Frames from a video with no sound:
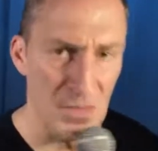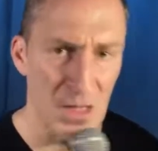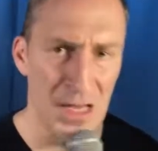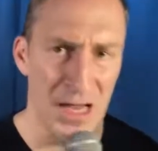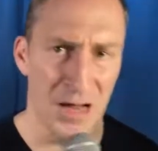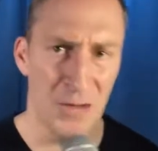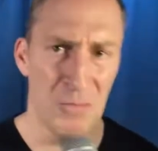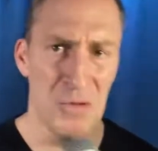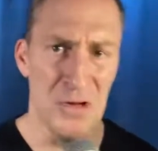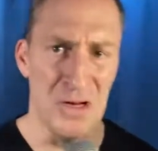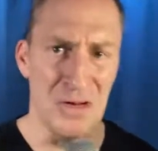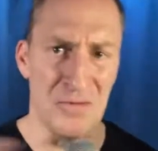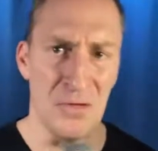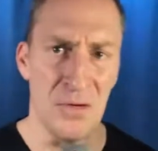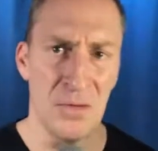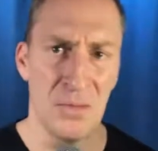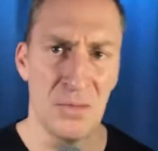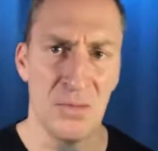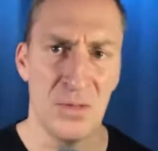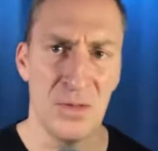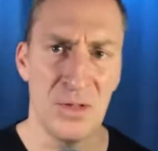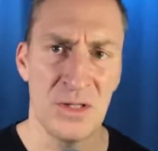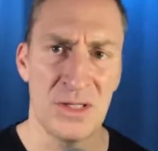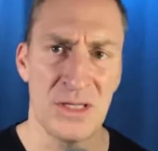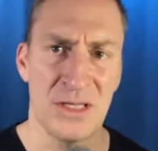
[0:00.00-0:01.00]
Yeah, whatever.
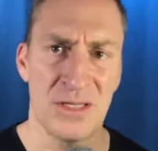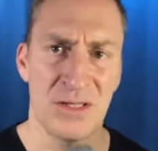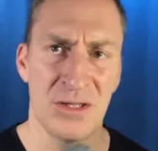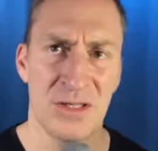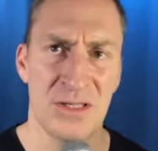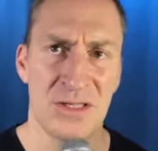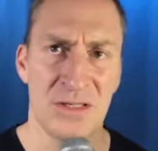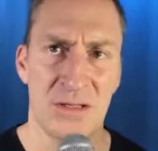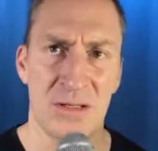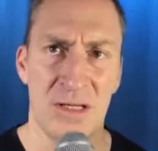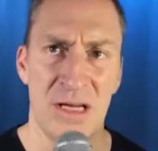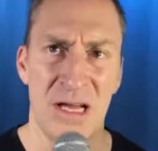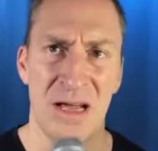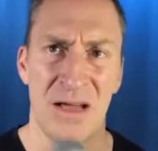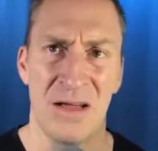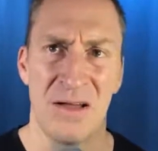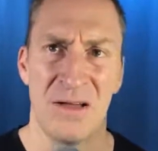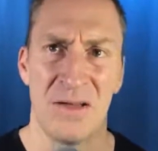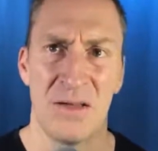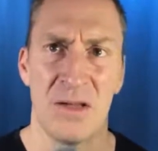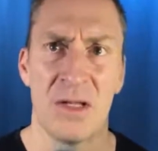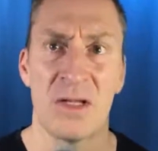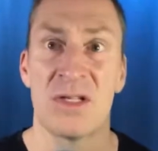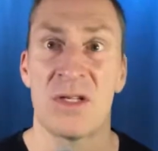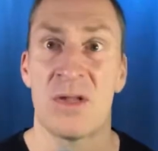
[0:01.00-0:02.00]
We'll just,
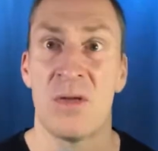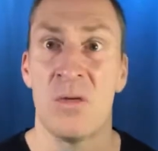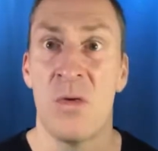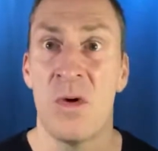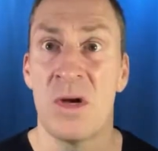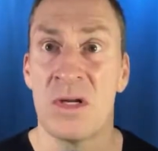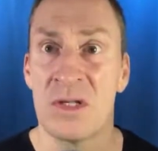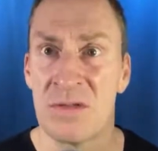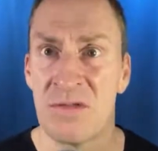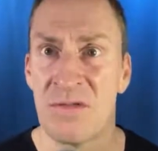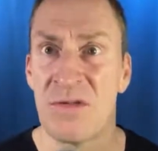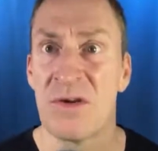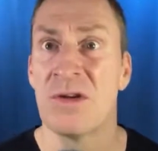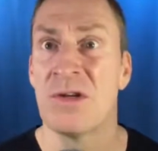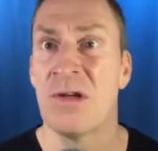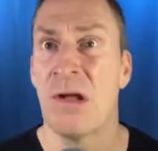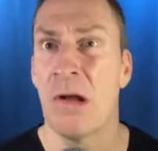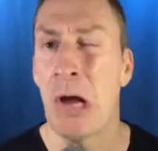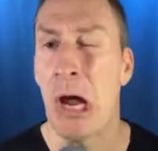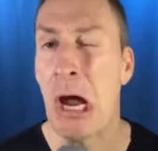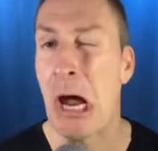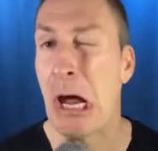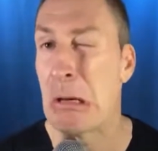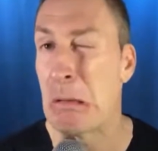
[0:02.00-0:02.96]
that's the ones for today.